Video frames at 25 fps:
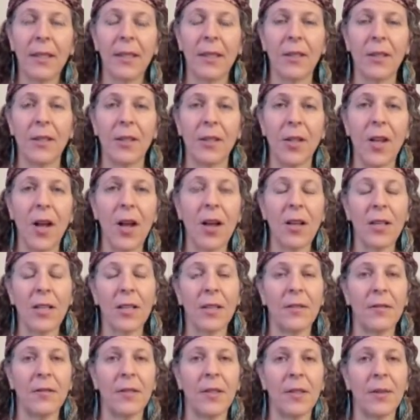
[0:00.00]
There's
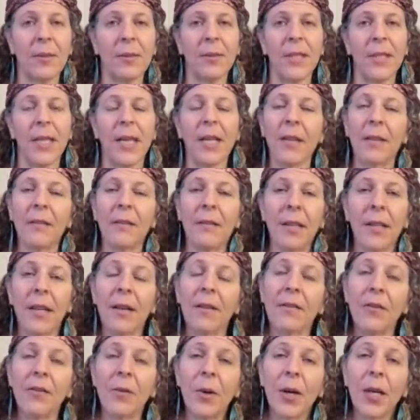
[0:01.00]
loss from death of a
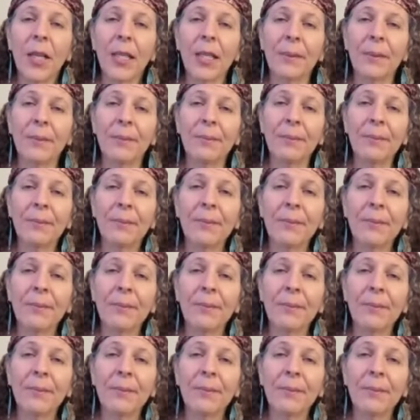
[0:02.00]
loved one,